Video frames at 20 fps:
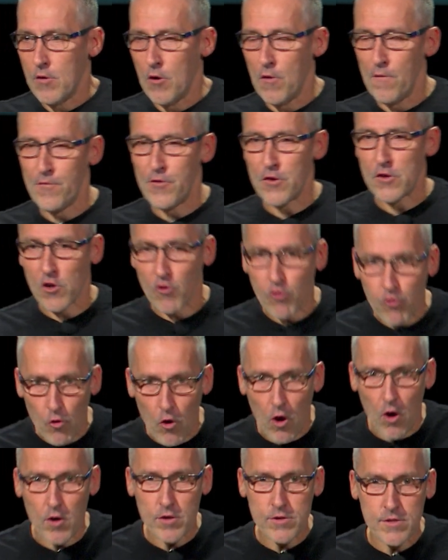of the
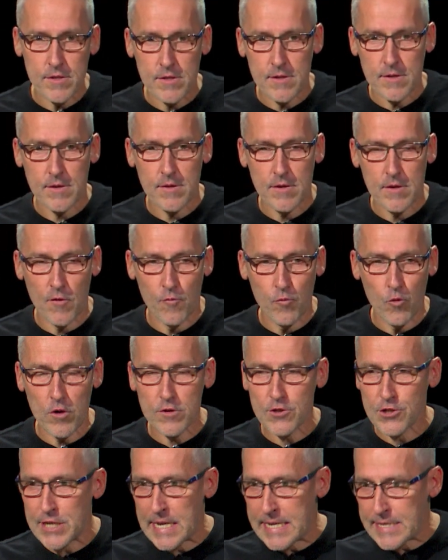cross, of
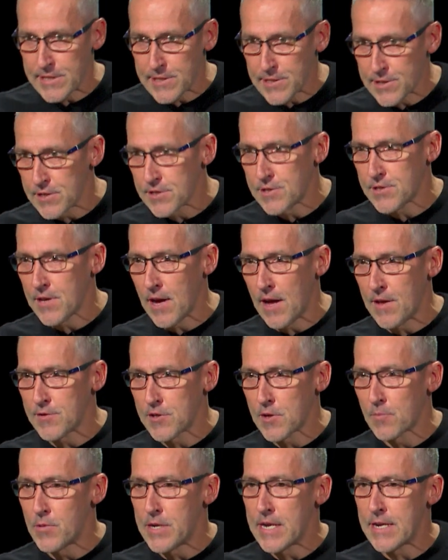what Jesus has done
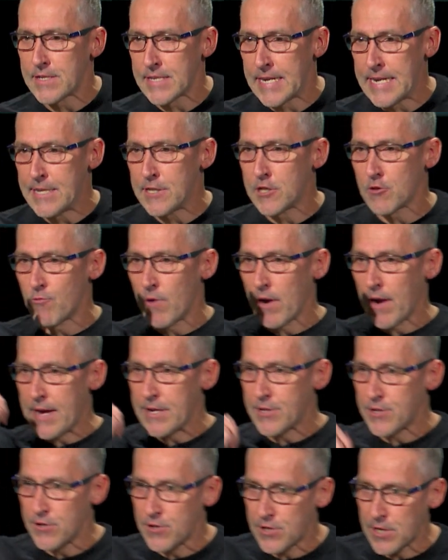to bring us into
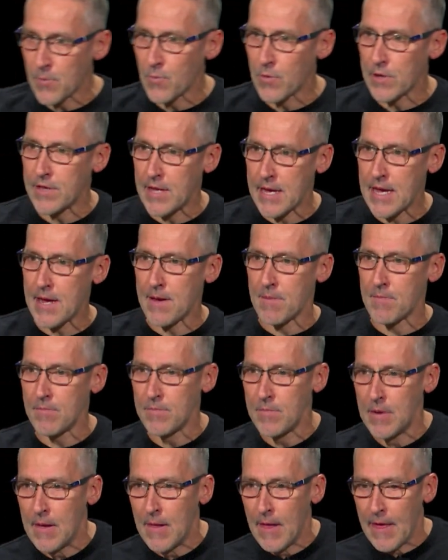relationship with
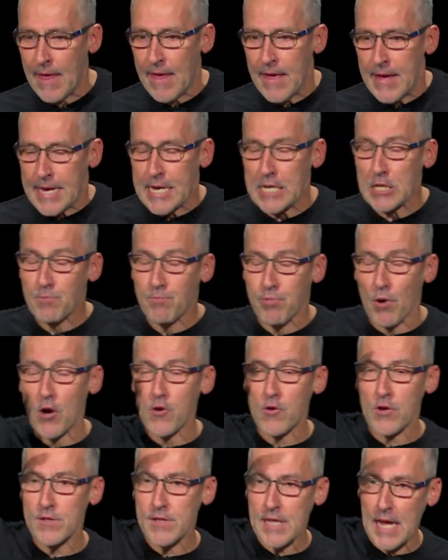Him. He's
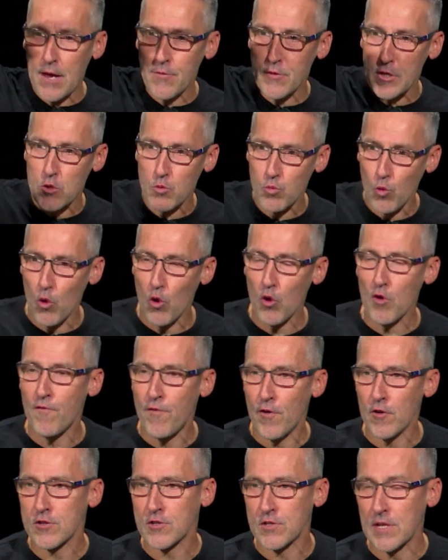broken down this wall of
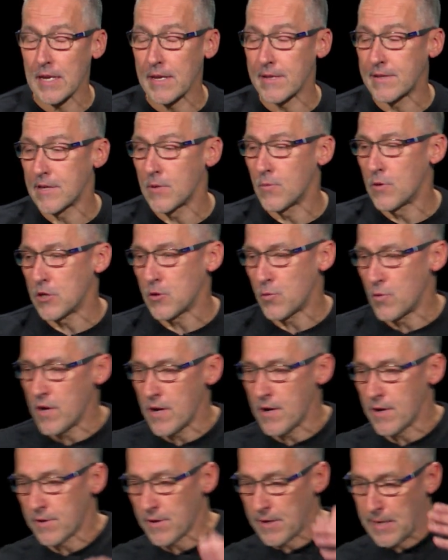hostility, which we
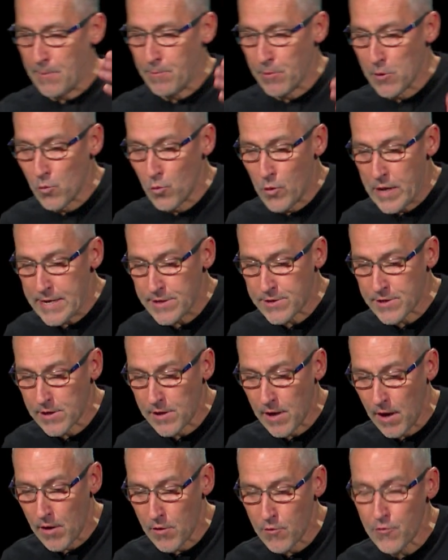heard a couple of weeks
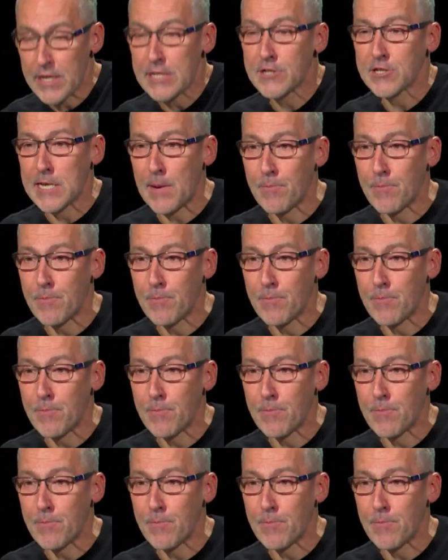ago, this